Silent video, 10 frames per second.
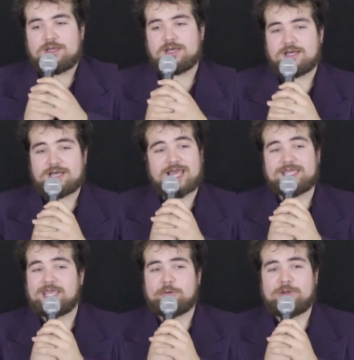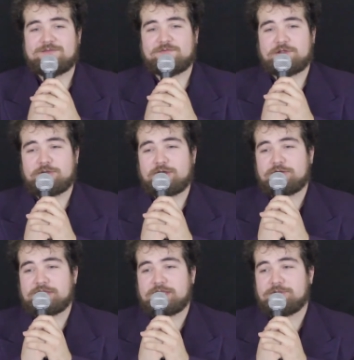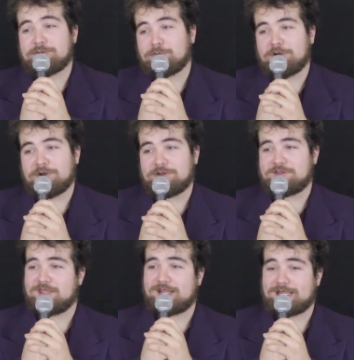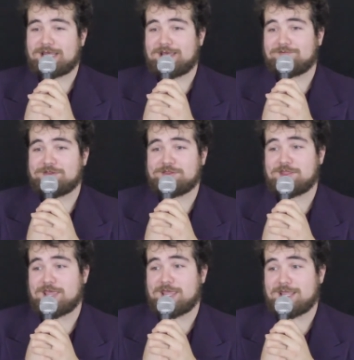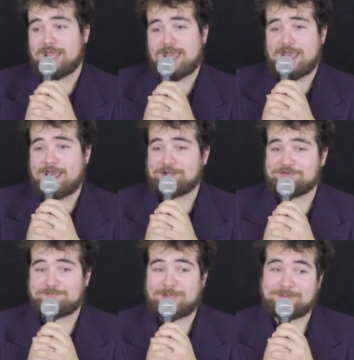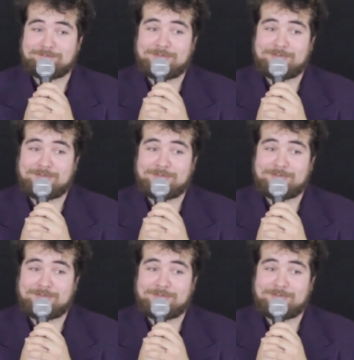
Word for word: I can't wait for you all to hear the words that I have to say out of my